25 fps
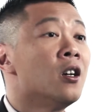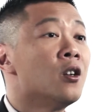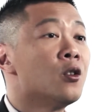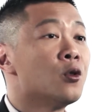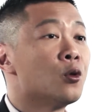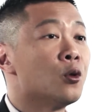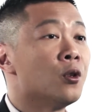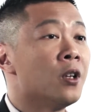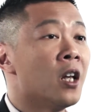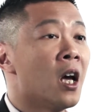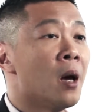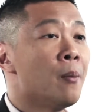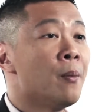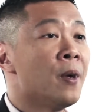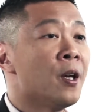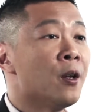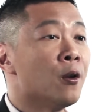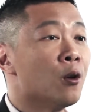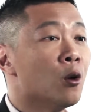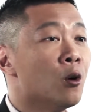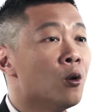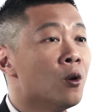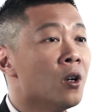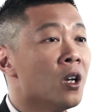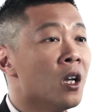should there be
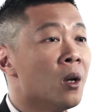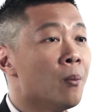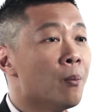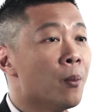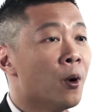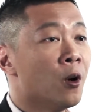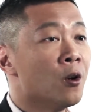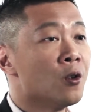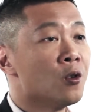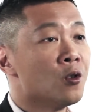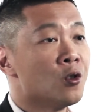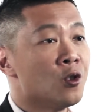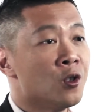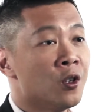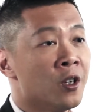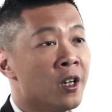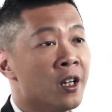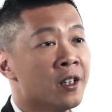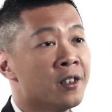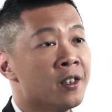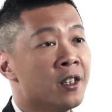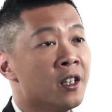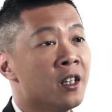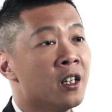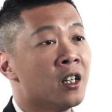no import
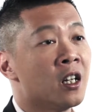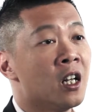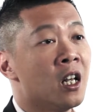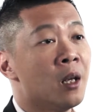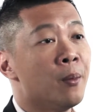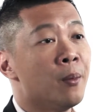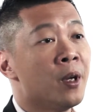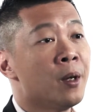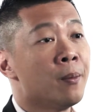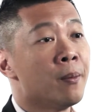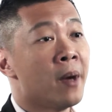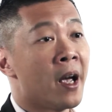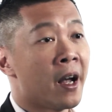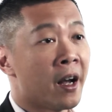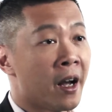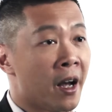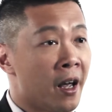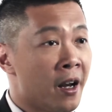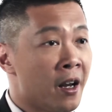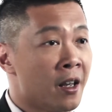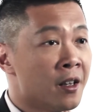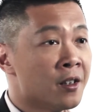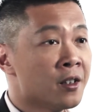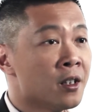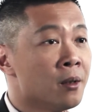GST claiming
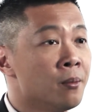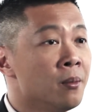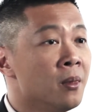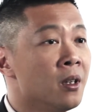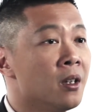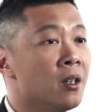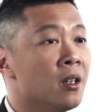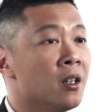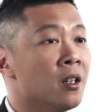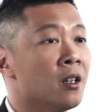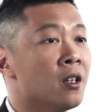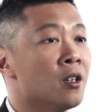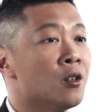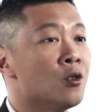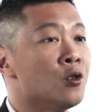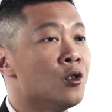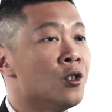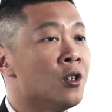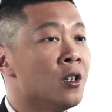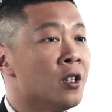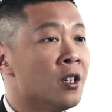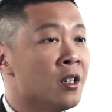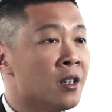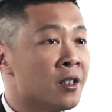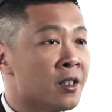mechanism in the
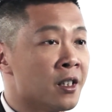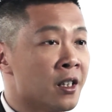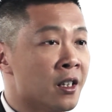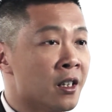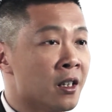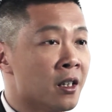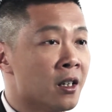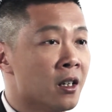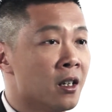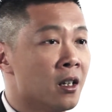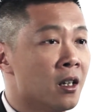GDC.